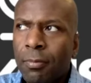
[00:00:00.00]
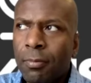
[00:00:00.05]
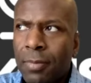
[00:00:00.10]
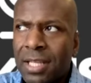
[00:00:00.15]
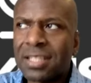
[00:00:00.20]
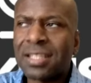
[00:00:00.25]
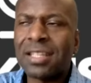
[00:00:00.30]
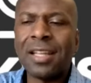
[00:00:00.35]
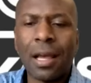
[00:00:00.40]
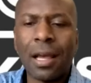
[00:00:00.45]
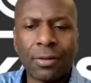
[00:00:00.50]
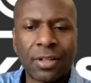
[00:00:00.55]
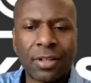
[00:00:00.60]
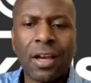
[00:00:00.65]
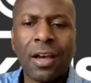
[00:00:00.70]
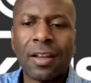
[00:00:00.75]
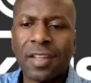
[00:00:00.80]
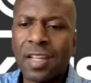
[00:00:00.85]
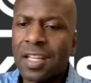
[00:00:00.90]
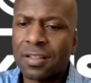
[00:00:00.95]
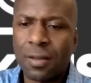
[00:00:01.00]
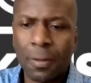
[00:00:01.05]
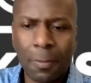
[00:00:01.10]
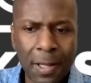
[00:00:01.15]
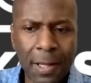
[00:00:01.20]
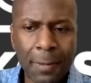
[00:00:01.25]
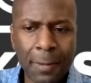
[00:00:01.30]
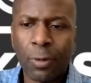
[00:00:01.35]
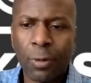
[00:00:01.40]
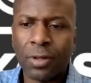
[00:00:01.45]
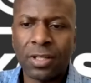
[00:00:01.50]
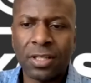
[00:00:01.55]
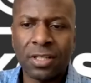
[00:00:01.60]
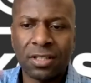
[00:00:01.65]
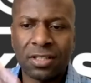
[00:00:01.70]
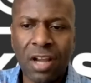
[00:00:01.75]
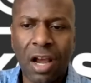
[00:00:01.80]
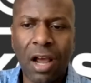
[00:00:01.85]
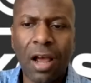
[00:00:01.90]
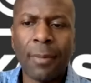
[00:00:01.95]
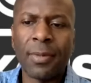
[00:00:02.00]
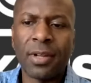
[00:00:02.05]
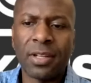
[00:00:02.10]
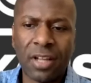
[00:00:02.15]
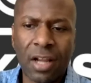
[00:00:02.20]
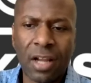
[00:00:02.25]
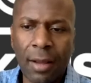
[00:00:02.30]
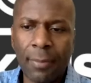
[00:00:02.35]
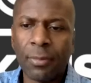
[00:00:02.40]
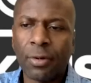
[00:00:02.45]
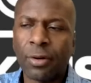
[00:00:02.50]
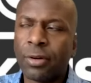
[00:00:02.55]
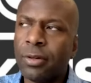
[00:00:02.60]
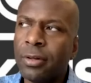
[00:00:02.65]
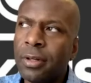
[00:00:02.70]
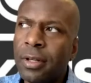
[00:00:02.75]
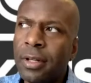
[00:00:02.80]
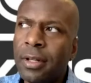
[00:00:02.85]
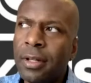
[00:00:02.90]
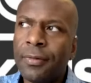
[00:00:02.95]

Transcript: missing out the context of people are just dumb and dumber.